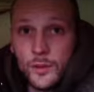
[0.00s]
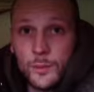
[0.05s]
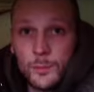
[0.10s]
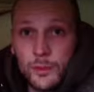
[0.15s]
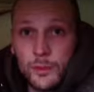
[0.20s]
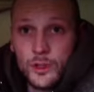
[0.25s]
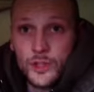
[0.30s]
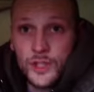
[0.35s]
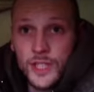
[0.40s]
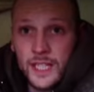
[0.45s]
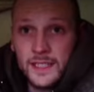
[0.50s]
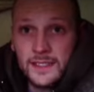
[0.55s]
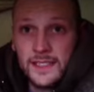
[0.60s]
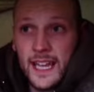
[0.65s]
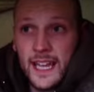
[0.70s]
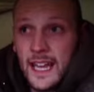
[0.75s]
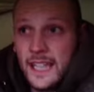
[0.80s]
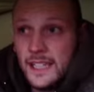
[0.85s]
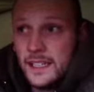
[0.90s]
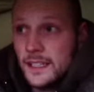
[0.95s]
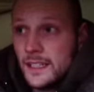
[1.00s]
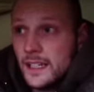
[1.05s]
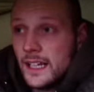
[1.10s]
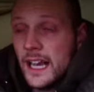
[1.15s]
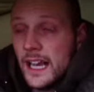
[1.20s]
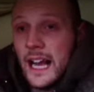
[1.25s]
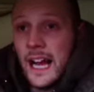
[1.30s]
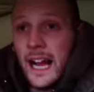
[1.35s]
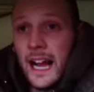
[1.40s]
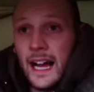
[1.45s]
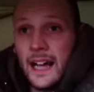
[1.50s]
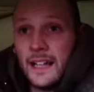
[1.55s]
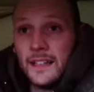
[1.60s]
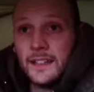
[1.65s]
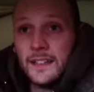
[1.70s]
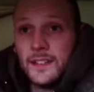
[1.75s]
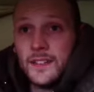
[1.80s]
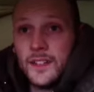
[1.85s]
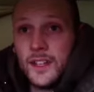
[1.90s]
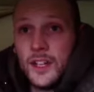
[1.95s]
on Project A,
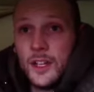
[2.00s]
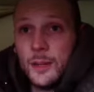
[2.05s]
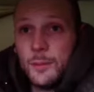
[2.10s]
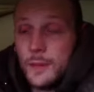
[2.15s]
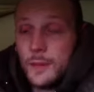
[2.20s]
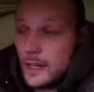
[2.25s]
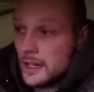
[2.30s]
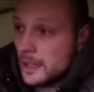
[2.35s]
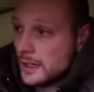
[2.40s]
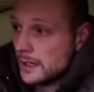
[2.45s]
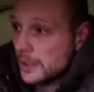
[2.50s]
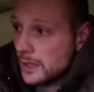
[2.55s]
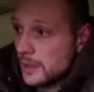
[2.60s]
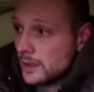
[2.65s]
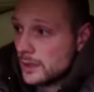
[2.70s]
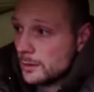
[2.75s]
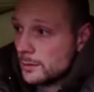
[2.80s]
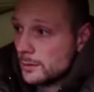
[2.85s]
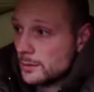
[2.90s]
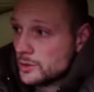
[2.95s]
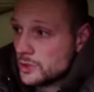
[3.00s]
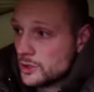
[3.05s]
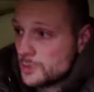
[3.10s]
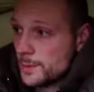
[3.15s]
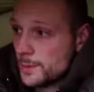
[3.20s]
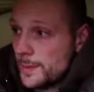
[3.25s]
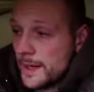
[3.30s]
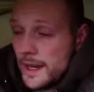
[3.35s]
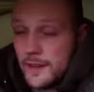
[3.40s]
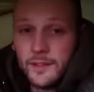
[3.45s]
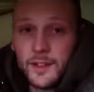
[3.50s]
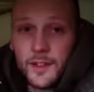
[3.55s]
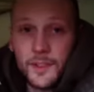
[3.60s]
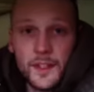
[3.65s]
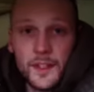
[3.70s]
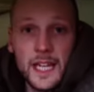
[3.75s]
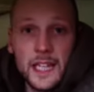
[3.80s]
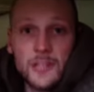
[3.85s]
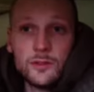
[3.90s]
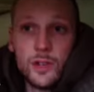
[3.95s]
and um, just preparing the
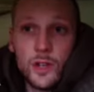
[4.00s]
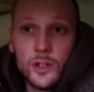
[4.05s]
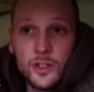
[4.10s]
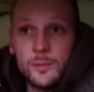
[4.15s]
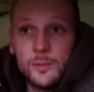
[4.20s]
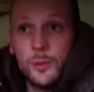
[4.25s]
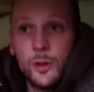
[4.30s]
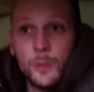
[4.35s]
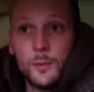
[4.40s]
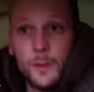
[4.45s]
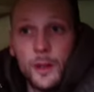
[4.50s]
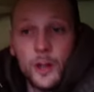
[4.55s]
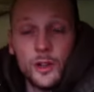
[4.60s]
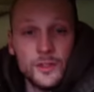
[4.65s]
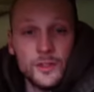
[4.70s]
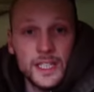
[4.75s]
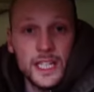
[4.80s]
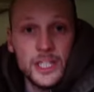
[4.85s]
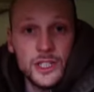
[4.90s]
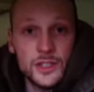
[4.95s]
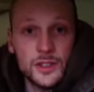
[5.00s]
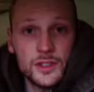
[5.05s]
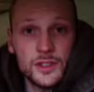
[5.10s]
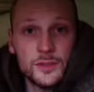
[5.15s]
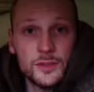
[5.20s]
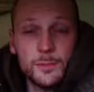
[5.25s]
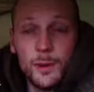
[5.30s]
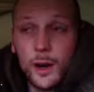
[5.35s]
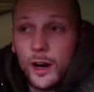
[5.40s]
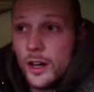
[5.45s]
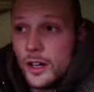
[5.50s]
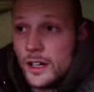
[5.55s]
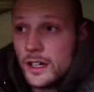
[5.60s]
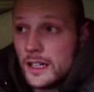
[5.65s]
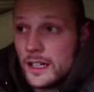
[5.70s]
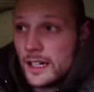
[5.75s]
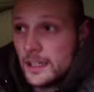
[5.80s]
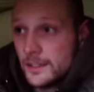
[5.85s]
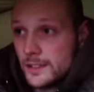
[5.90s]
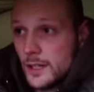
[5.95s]
third rod to put on the edge of the spot
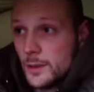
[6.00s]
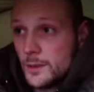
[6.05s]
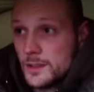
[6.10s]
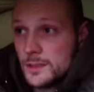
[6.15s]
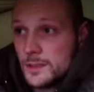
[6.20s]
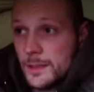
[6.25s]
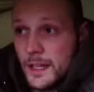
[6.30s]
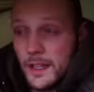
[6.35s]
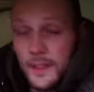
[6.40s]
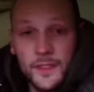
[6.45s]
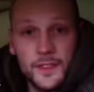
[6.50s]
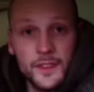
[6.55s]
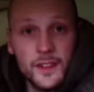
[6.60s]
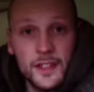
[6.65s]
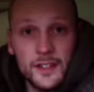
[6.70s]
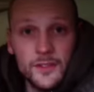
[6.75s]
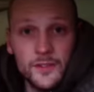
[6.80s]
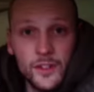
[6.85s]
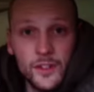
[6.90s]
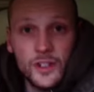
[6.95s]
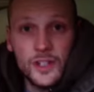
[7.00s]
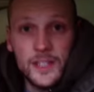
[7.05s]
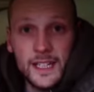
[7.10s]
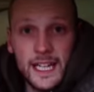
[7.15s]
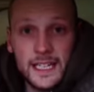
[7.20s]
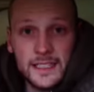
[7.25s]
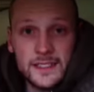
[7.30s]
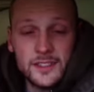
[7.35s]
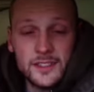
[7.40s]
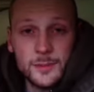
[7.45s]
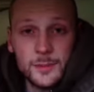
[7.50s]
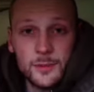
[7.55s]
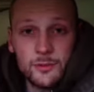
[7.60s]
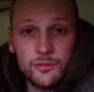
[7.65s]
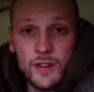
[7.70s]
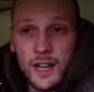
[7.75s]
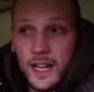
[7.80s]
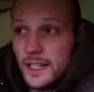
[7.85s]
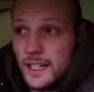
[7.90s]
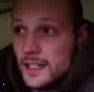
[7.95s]
I noticed about 30 40 yards to my
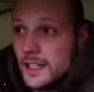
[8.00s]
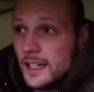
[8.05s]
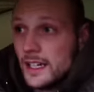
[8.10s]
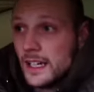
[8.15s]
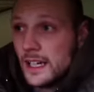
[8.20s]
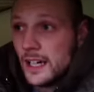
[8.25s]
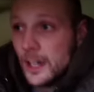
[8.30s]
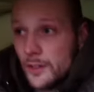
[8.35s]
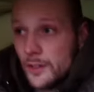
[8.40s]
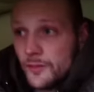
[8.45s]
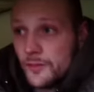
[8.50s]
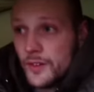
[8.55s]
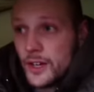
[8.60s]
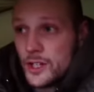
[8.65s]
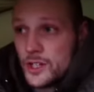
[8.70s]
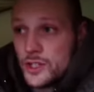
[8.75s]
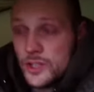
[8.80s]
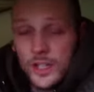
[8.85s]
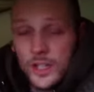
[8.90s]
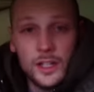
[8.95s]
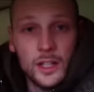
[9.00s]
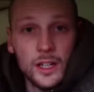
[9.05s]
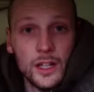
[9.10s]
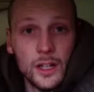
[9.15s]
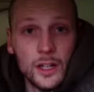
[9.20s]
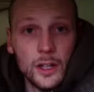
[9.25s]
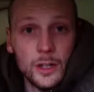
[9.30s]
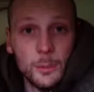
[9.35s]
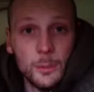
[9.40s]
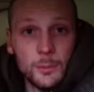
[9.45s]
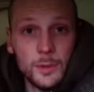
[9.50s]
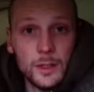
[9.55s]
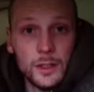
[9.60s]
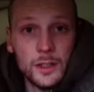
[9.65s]
right a fish um,